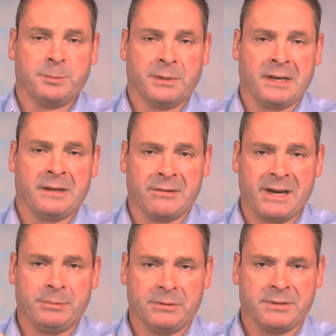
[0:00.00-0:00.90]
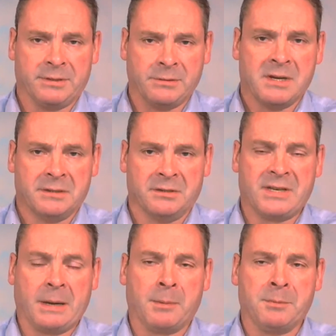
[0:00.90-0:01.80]
but then are able to
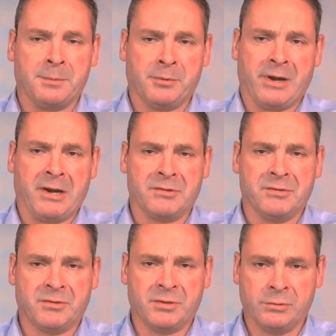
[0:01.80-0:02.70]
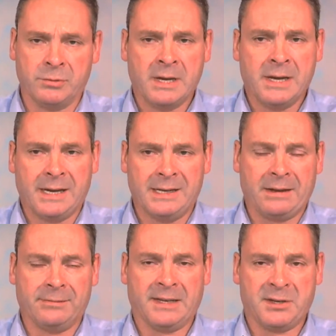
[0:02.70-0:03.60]
step up the progressions to a
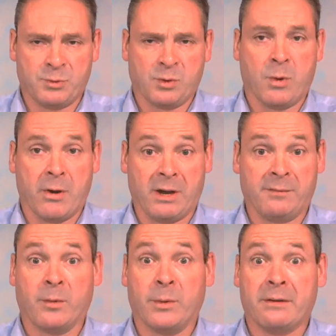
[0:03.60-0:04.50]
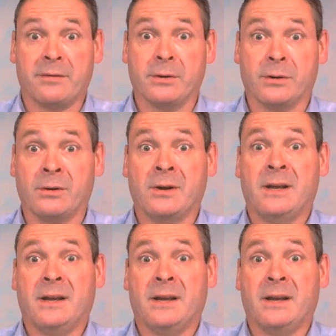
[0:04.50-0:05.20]
level that's required for whatever your